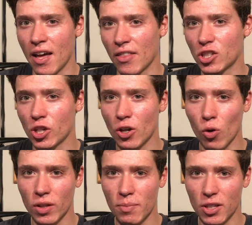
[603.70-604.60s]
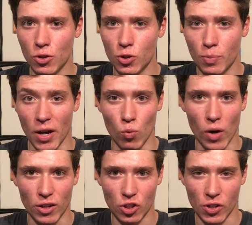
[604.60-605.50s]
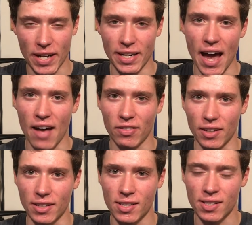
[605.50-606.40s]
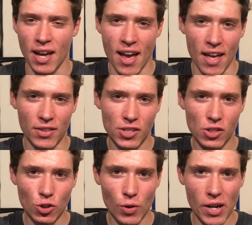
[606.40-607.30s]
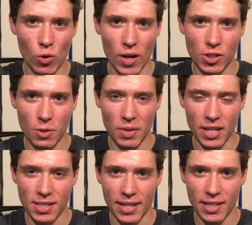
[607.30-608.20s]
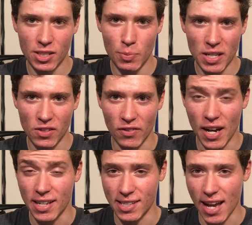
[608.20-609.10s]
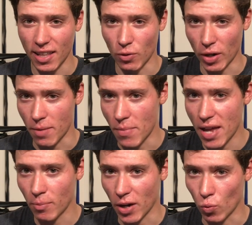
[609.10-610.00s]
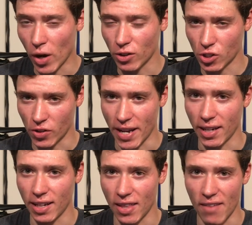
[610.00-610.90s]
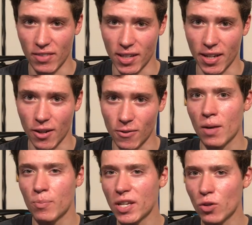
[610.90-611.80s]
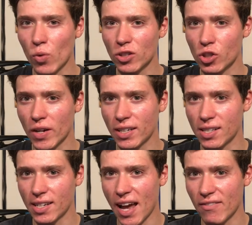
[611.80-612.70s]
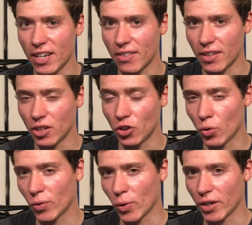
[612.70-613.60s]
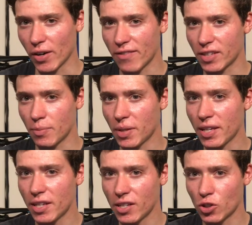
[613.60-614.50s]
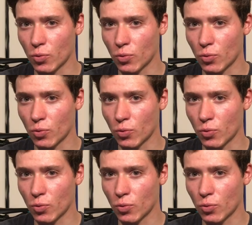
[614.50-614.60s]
that should only be used by well-trained athletes. And this is a great question because I didn't specify exactly what I meant by well-trained in that video. Being well-trained doesn't have anything to do with what your F T P is,